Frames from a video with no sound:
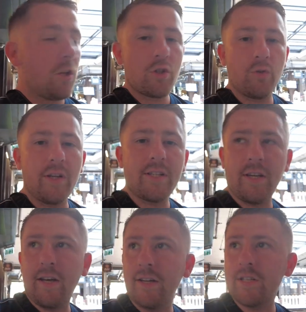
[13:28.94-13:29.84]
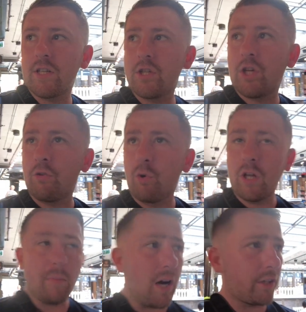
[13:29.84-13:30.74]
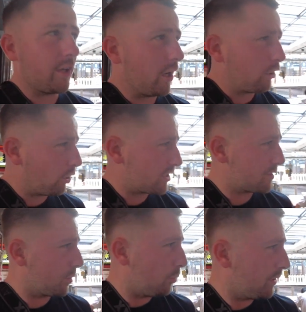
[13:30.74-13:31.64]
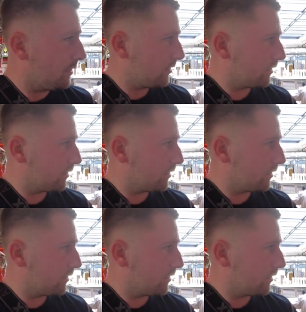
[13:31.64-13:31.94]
So this is Sarona Market. How long has this been open?